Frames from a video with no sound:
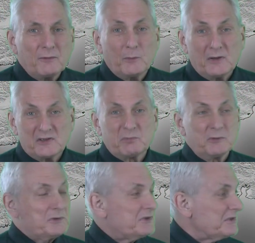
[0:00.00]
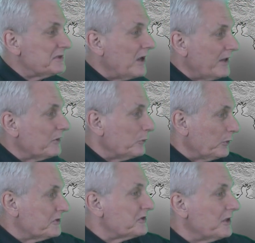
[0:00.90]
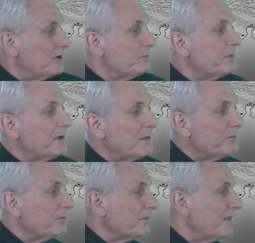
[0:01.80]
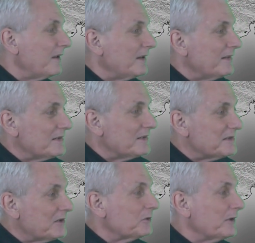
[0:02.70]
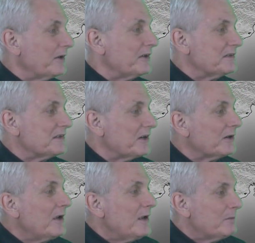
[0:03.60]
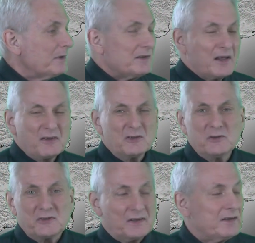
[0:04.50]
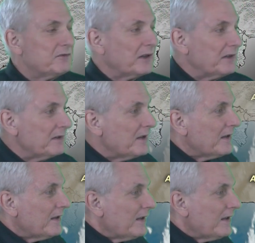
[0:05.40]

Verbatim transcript: uh, for what spruce is on the north slope up in the central areas there, but nothing too significant.